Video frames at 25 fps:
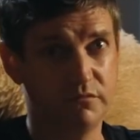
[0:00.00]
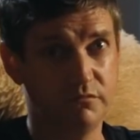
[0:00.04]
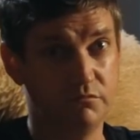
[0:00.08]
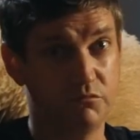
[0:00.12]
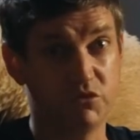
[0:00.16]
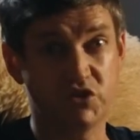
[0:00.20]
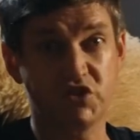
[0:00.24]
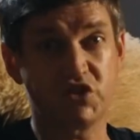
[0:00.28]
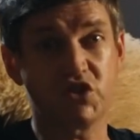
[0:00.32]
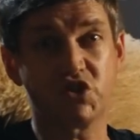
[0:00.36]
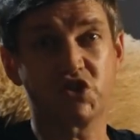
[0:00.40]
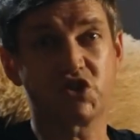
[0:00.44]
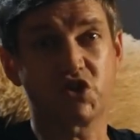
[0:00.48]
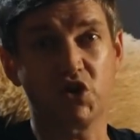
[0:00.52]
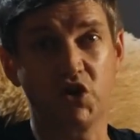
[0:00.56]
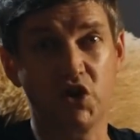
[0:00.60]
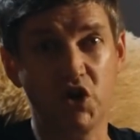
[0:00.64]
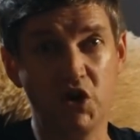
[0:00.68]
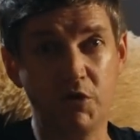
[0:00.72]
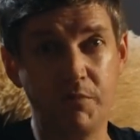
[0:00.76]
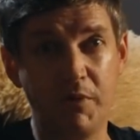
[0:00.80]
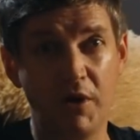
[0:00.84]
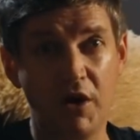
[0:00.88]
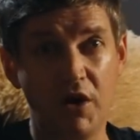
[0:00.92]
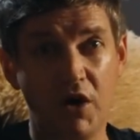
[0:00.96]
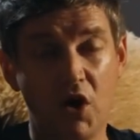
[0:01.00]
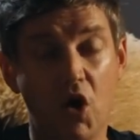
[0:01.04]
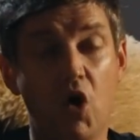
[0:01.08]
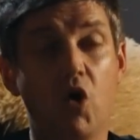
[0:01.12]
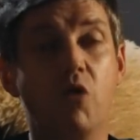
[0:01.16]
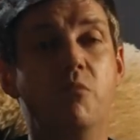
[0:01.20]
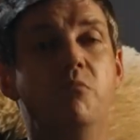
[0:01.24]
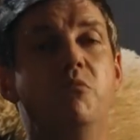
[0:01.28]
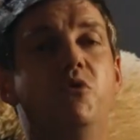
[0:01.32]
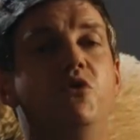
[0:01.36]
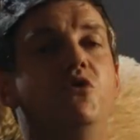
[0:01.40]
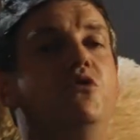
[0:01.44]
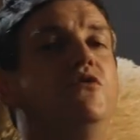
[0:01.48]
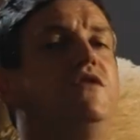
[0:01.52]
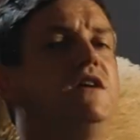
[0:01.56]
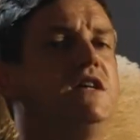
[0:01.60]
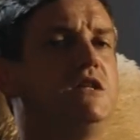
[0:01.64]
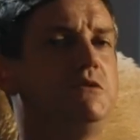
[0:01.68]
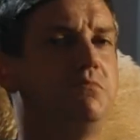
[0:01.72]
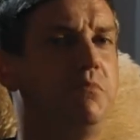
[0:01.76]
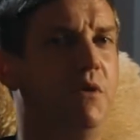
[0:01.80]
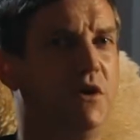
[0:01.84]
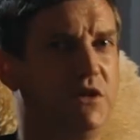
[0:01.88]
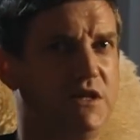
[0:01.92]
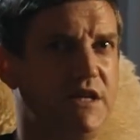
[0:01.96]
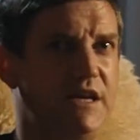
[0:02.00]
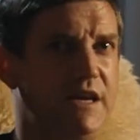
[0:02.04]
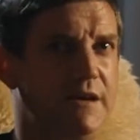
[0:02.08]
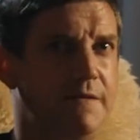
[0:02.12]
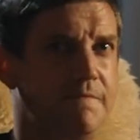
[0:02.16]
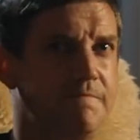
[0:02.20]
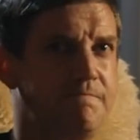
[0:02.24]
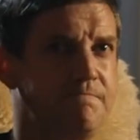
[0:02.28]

must disturb or move his body,